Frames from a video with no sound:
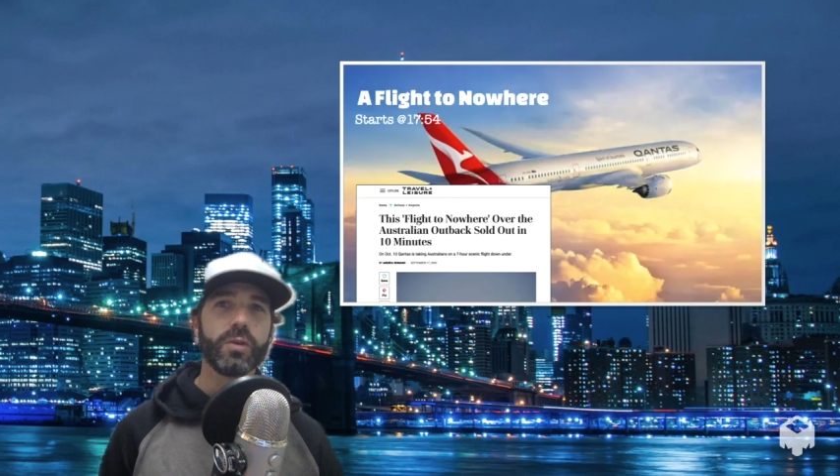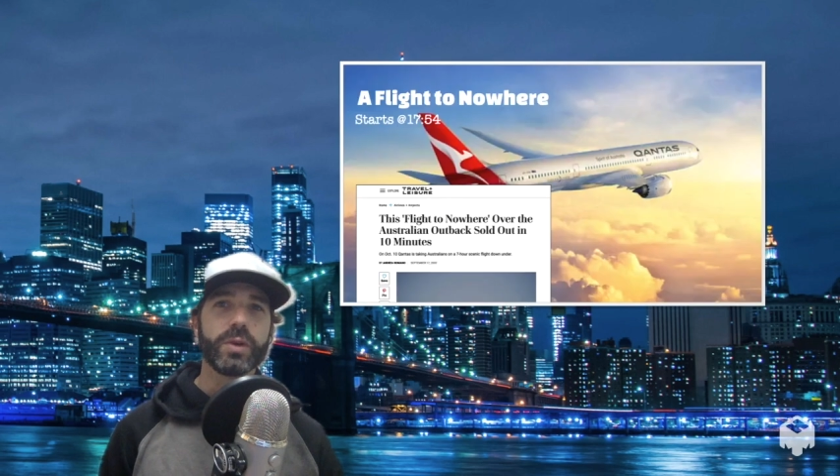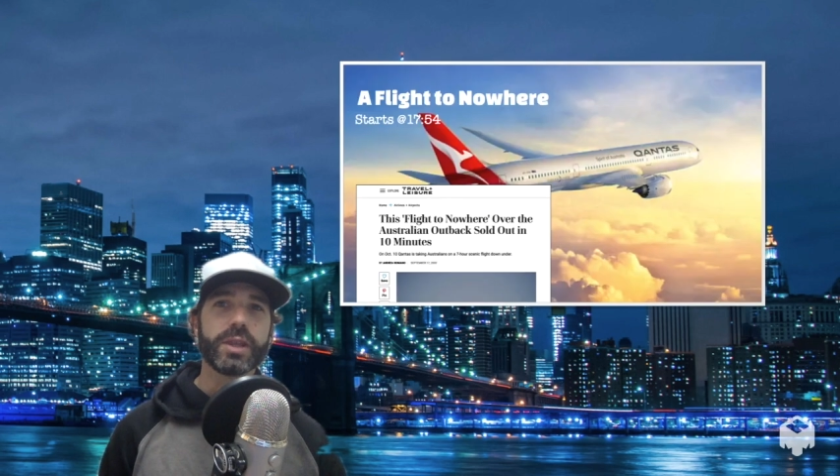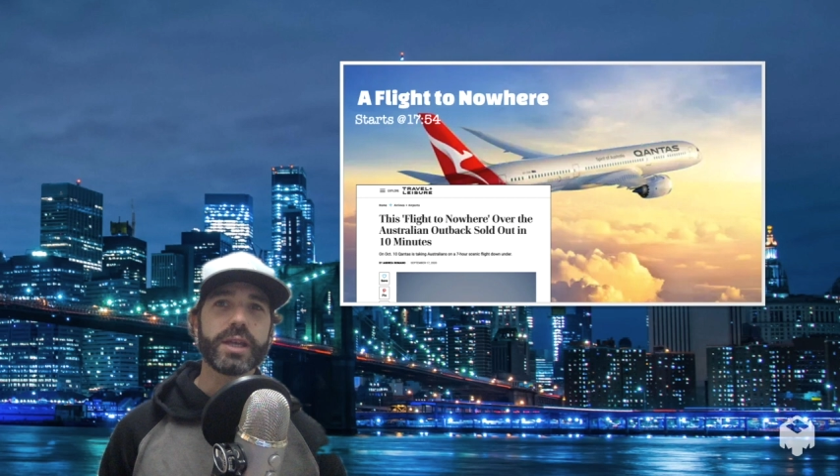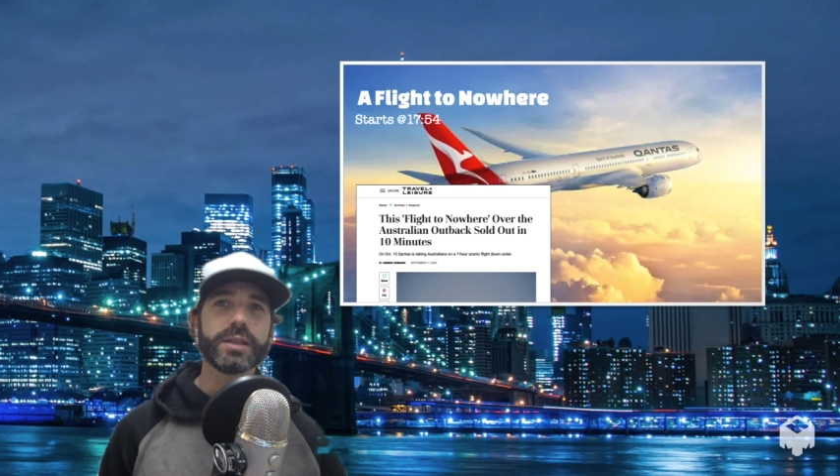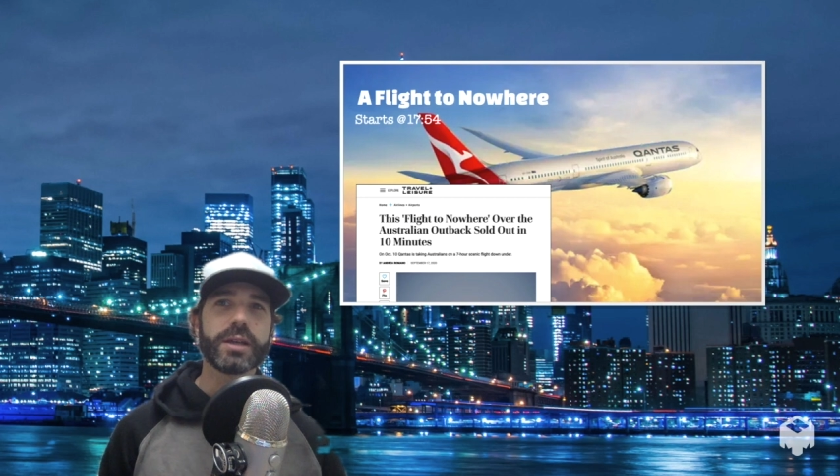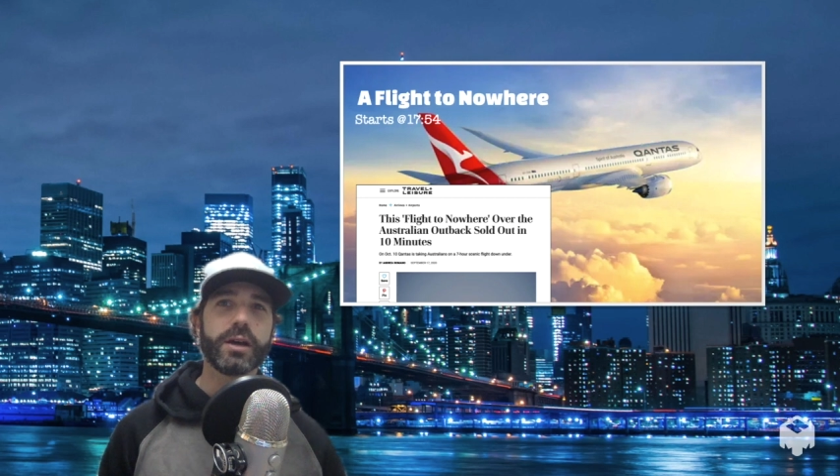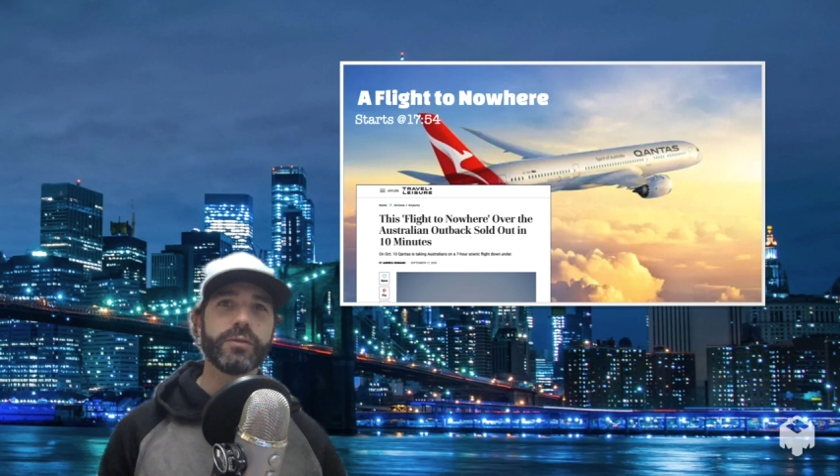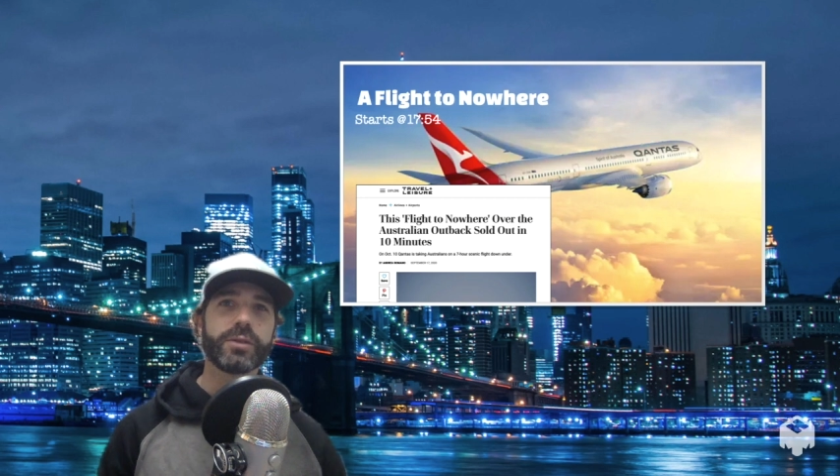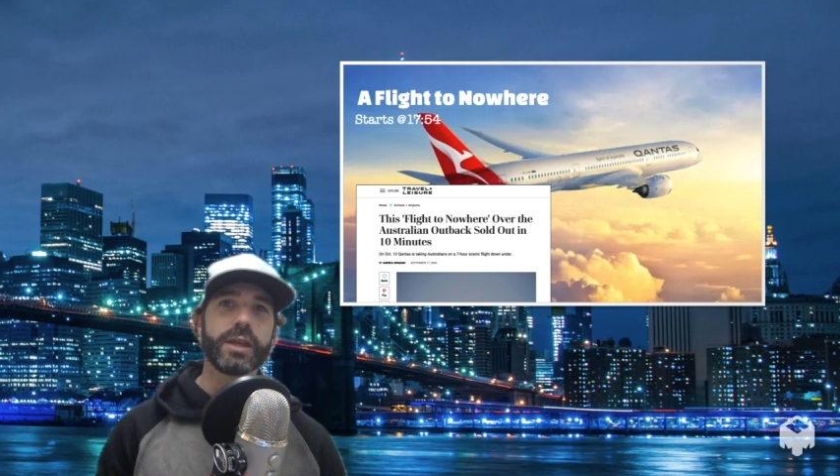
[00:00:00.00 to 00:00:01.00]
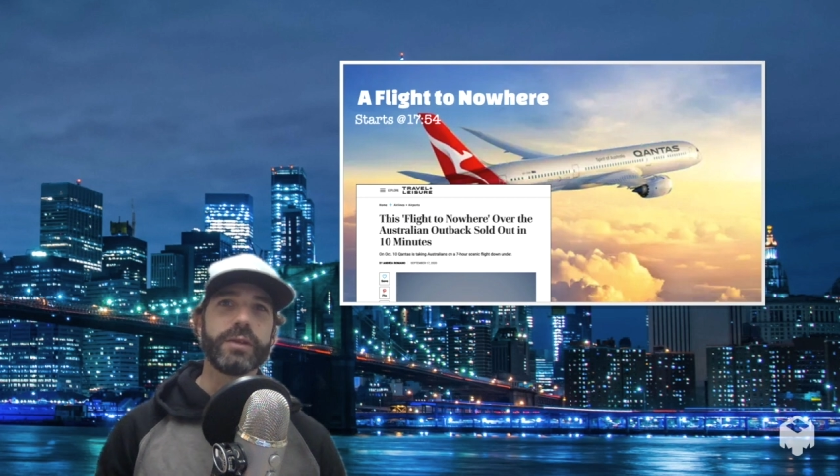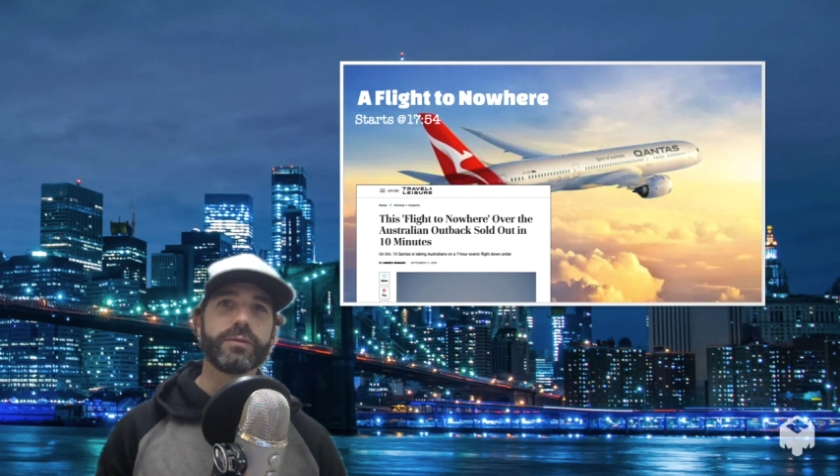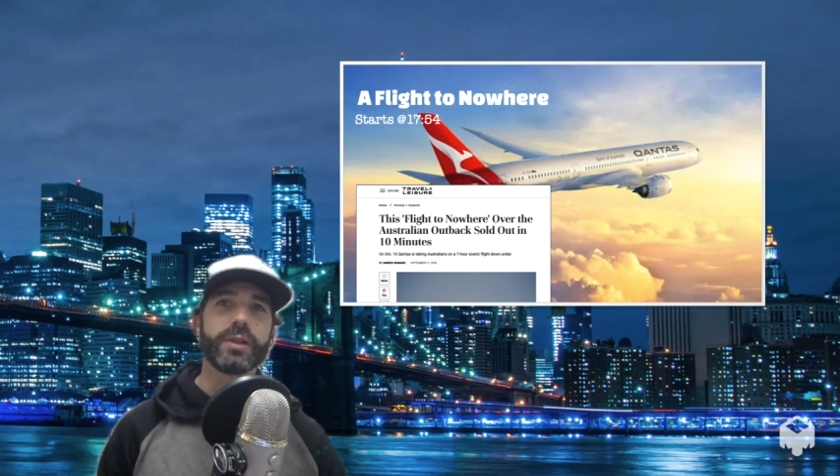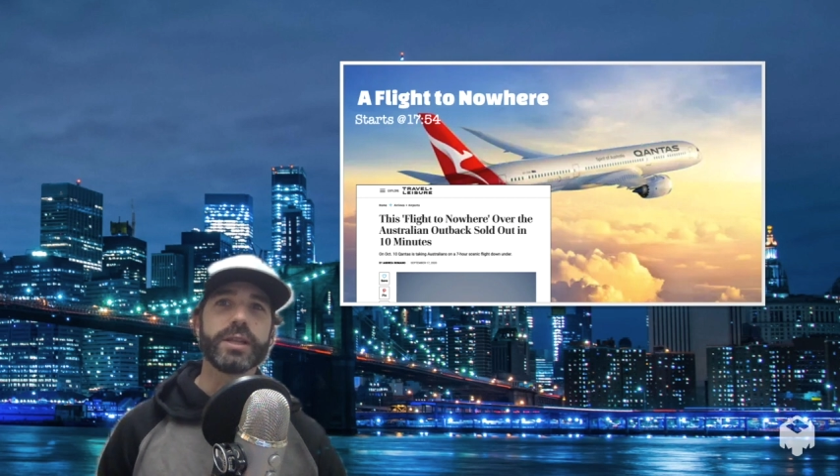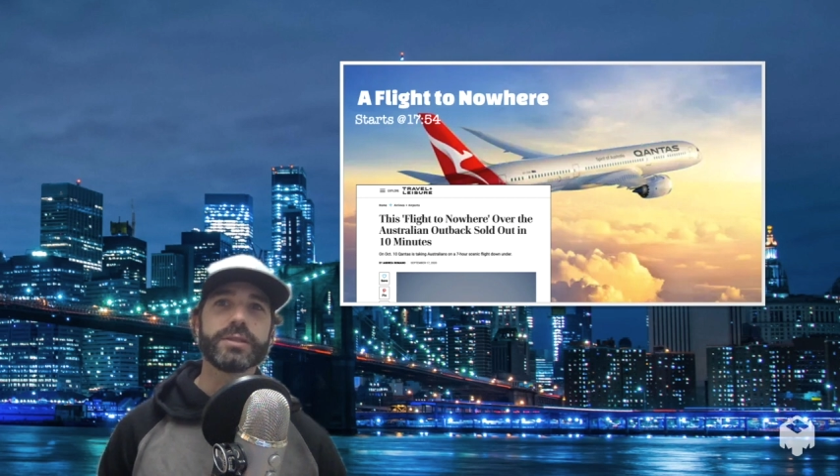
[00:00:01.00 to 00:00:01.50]
We then covered a
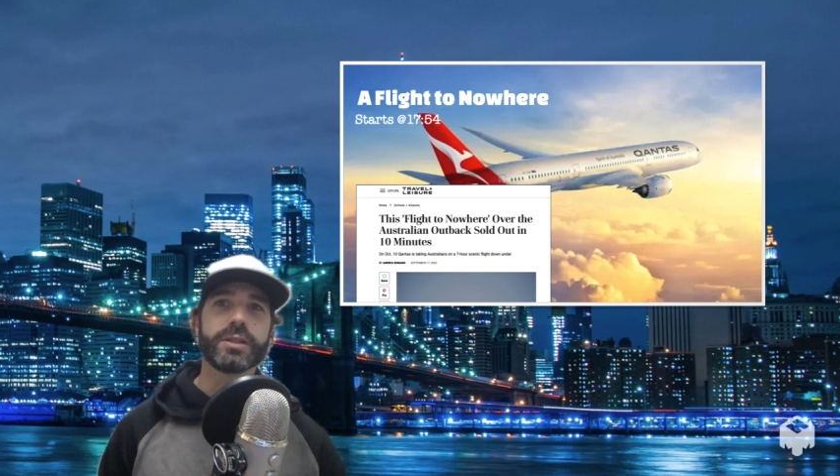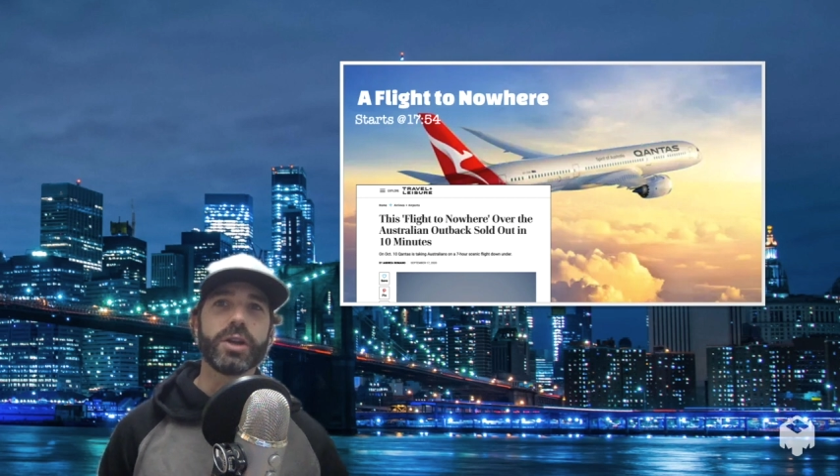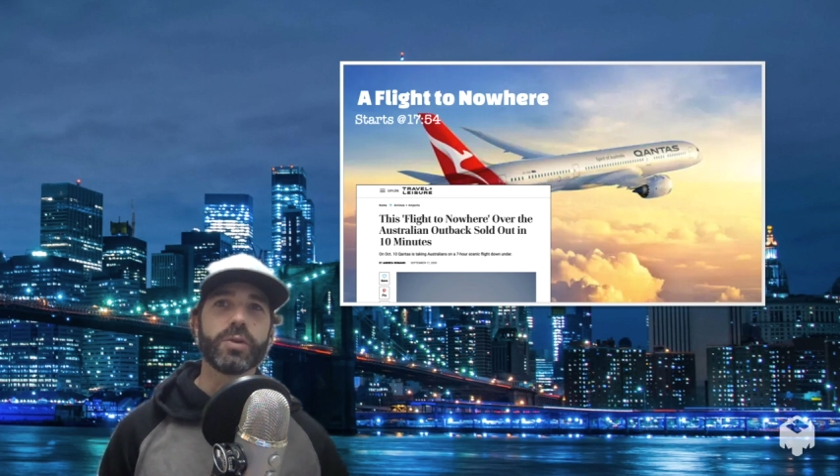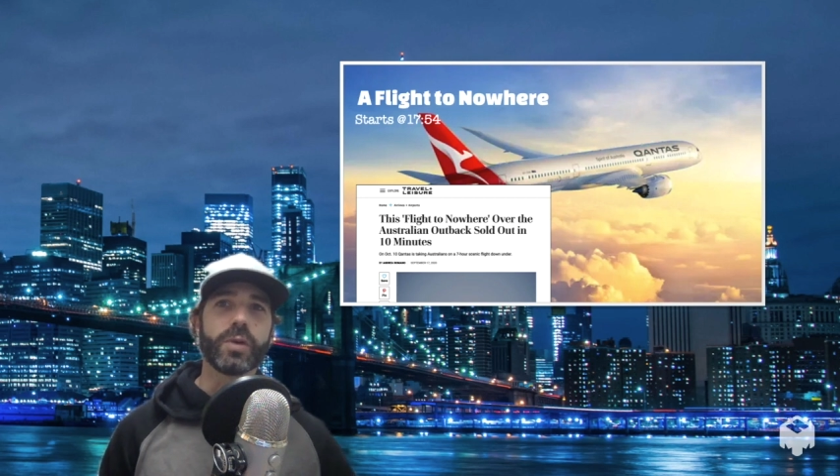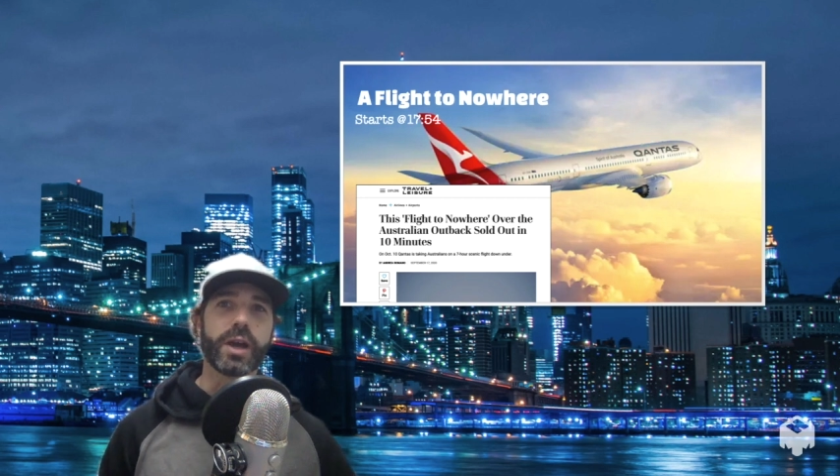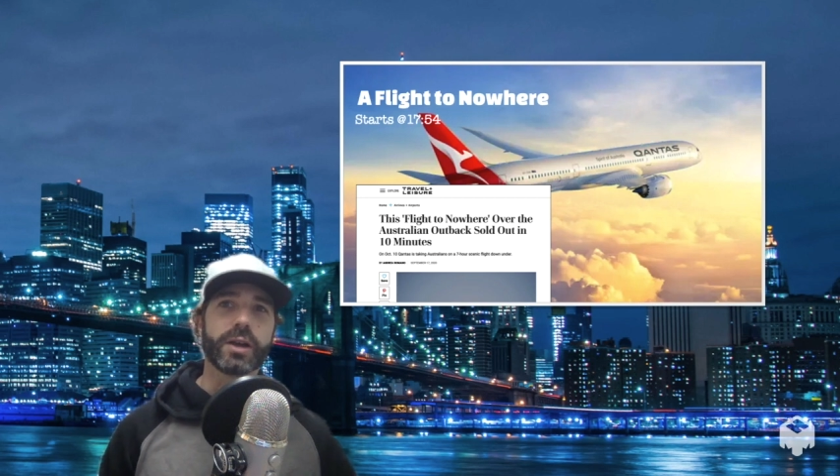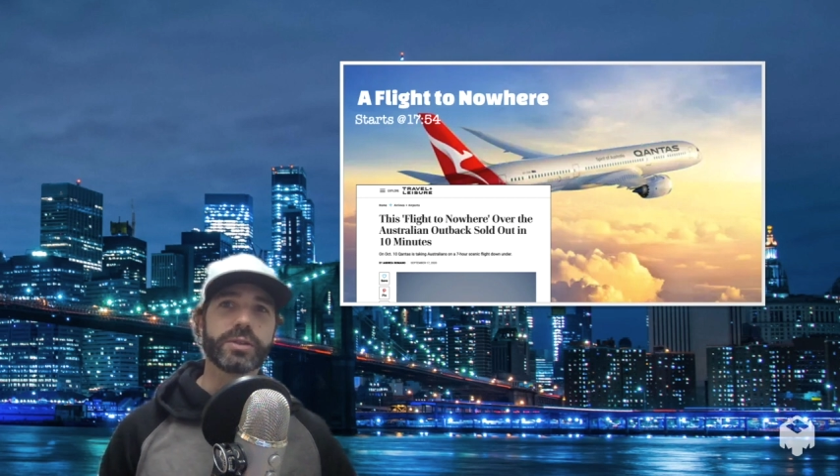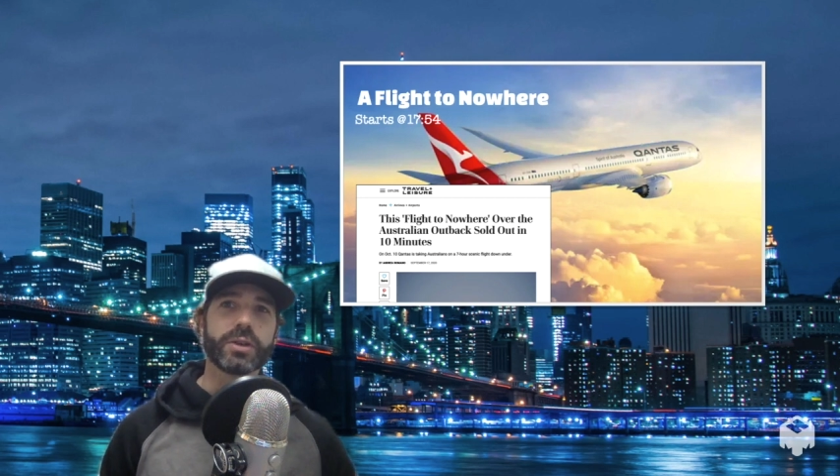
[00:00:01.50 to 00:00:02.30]
flight to nowhere.